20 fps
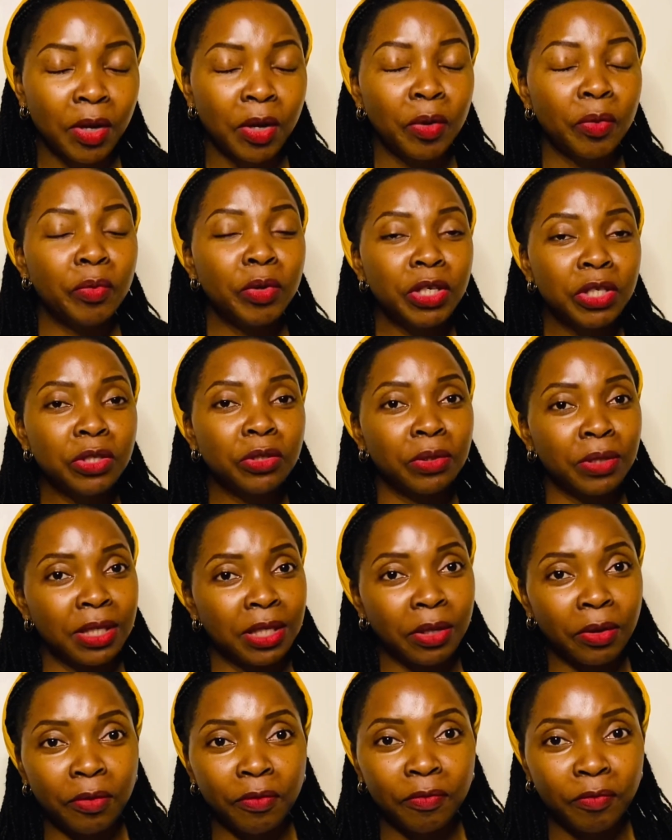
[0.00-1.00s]
wish
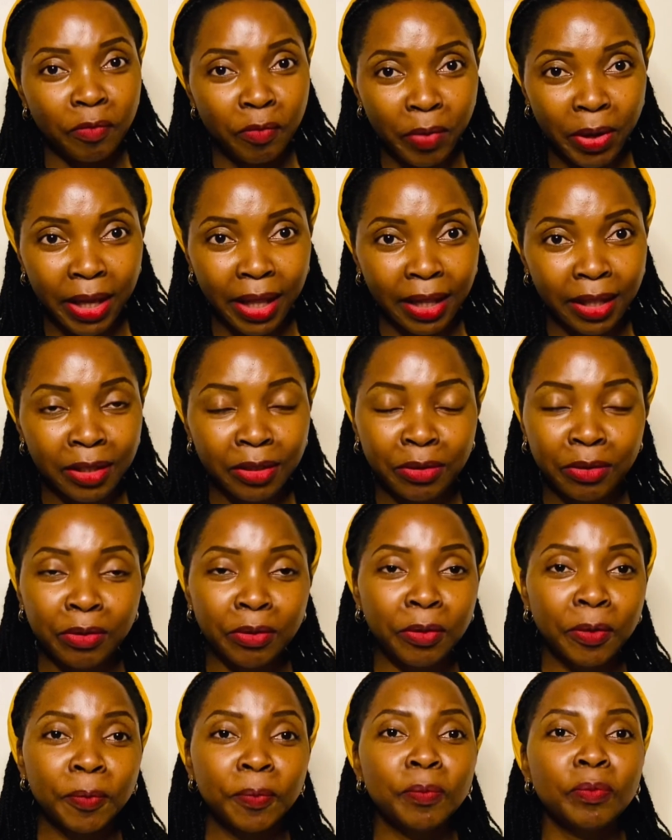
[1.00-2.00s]
yourself well you
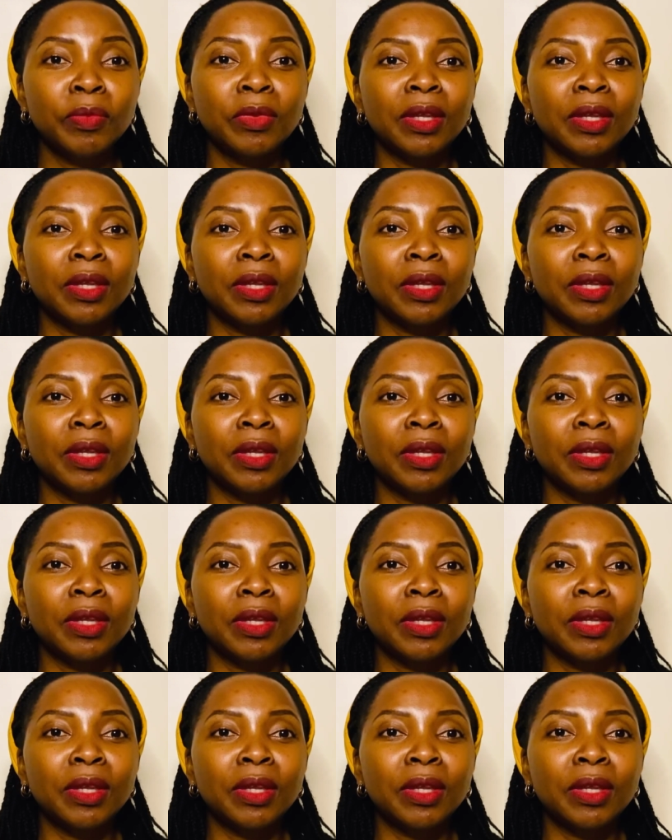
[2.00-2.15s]
know